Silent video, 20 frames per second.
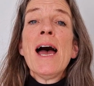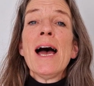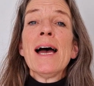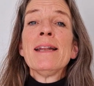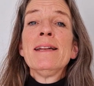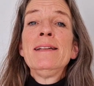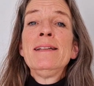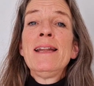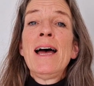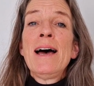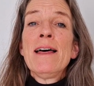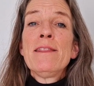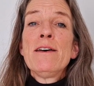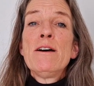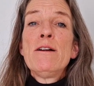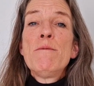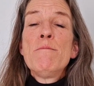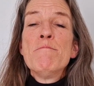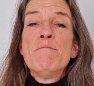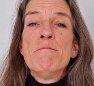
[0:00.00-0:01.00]

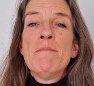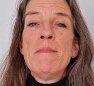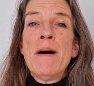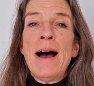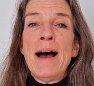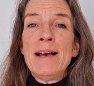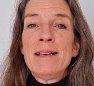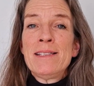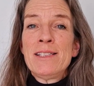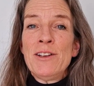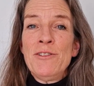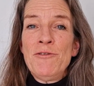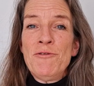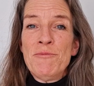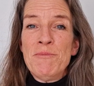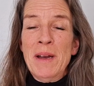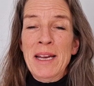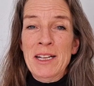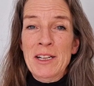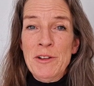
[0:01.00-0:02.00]
Another massive
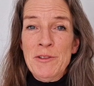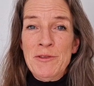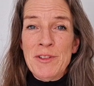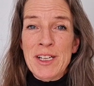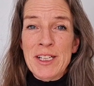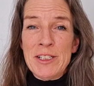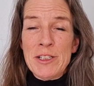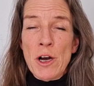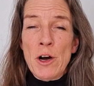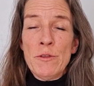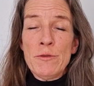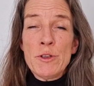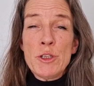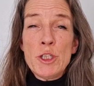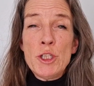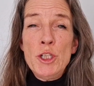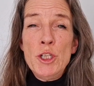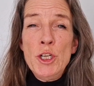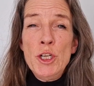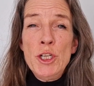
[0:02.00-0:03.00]
benefit of
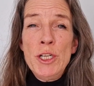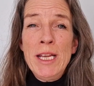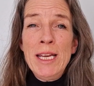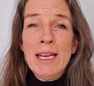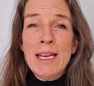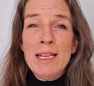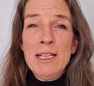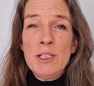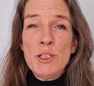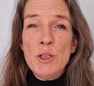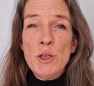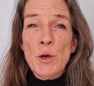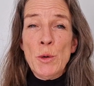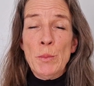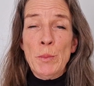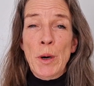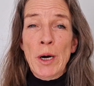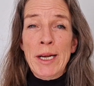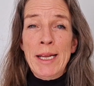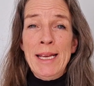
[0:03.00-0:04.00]
tuning into your
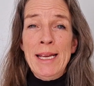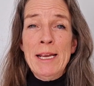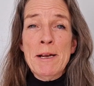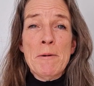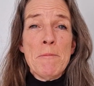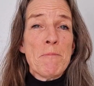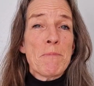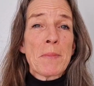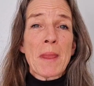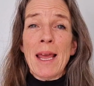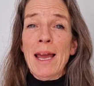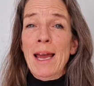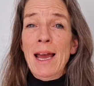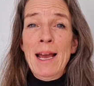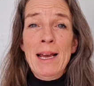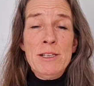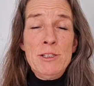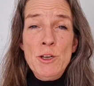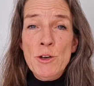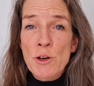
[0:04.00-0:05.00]
body
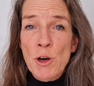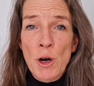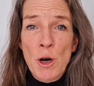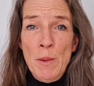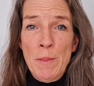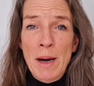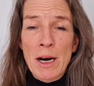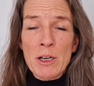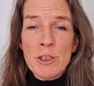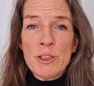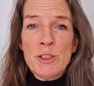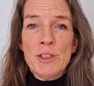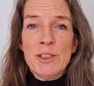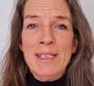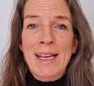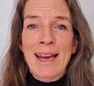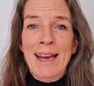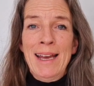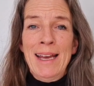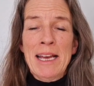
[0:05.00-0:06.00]
as you go about your
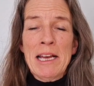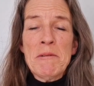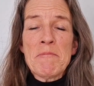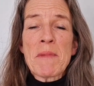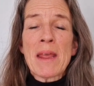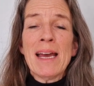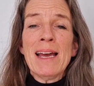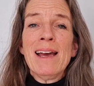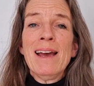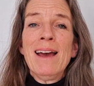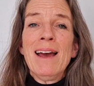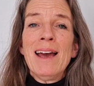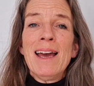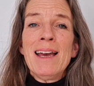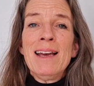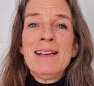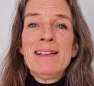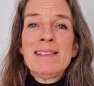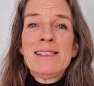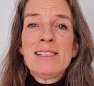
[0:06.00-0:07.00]
day
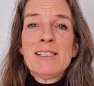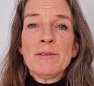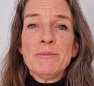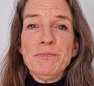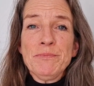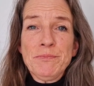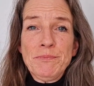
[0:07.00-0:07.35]
is